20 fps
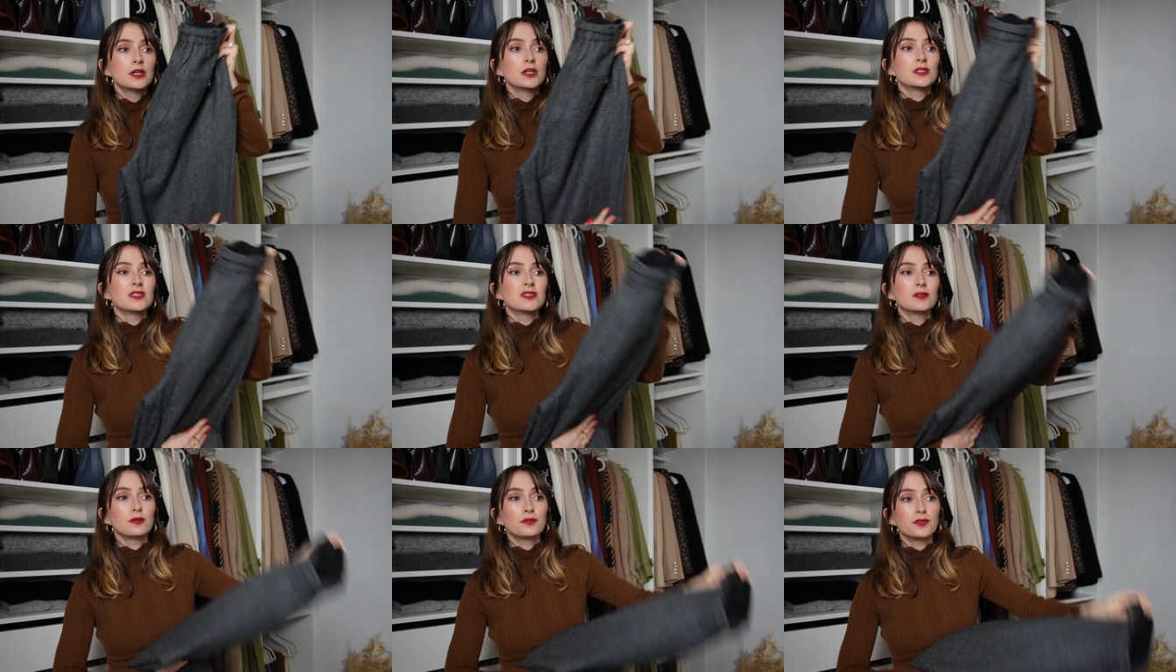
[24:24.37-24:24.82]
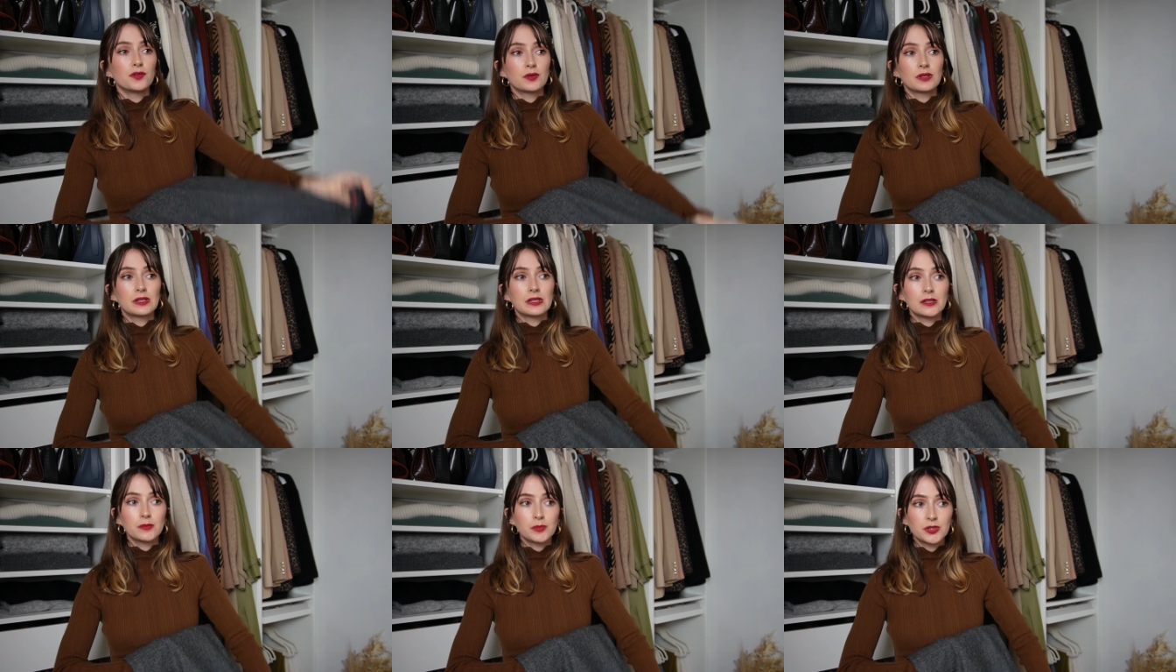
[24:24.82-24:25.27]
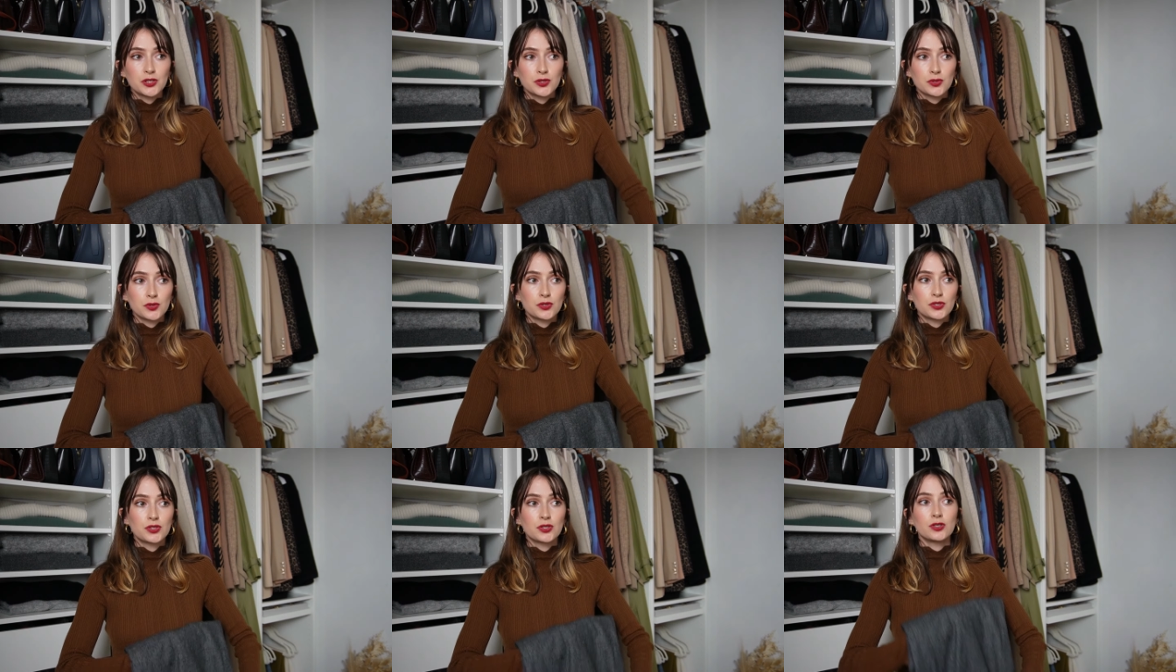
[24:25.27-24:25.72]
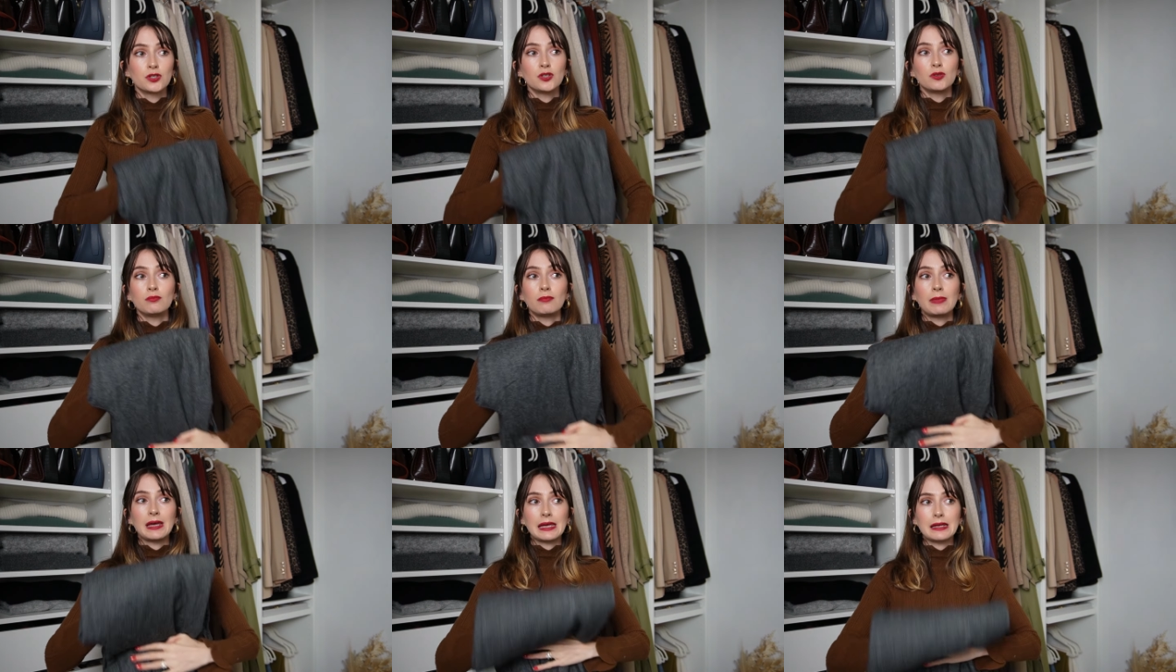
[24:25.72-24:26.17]
So if you're a little bit shorter,
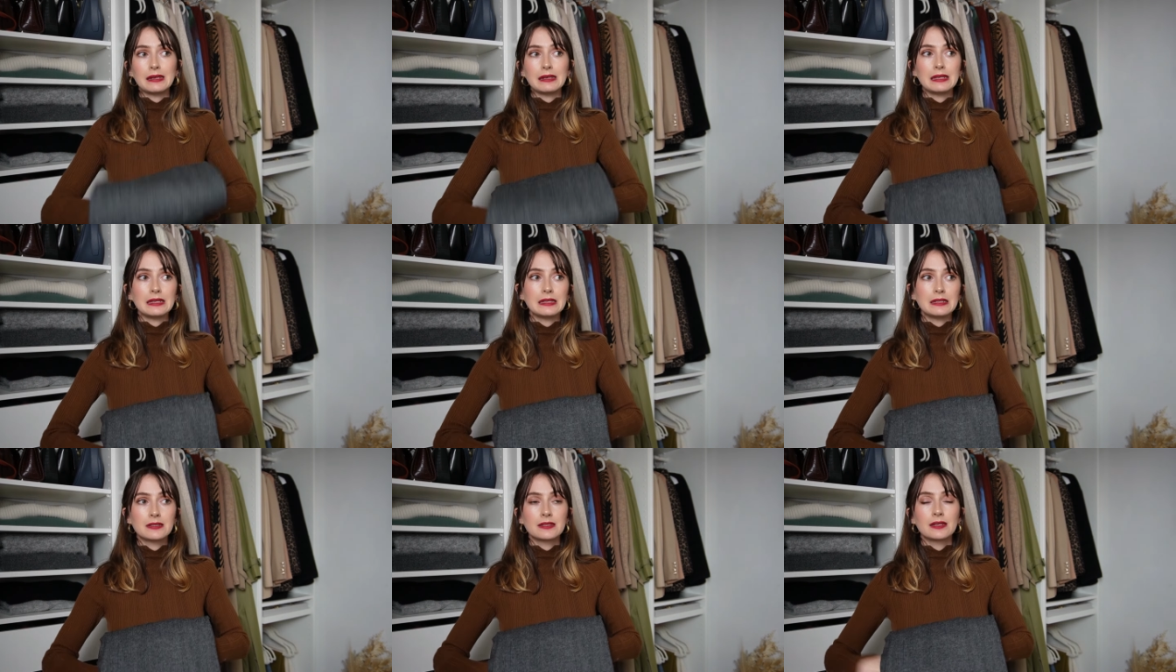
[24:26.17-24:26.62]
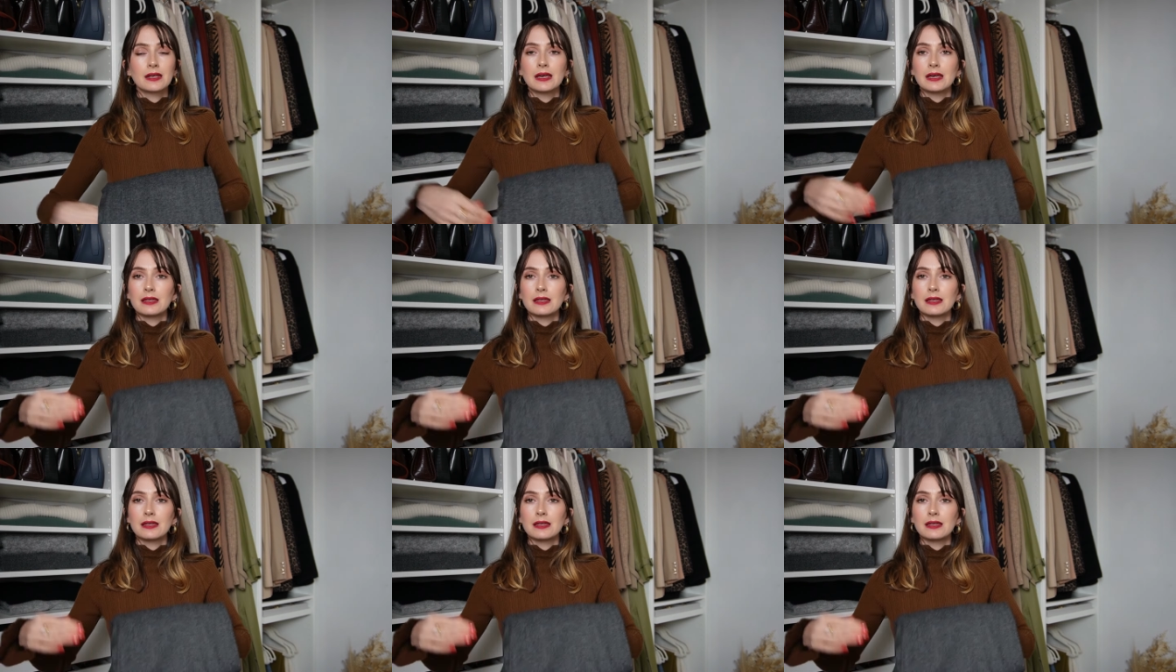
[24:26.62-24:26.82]
you may need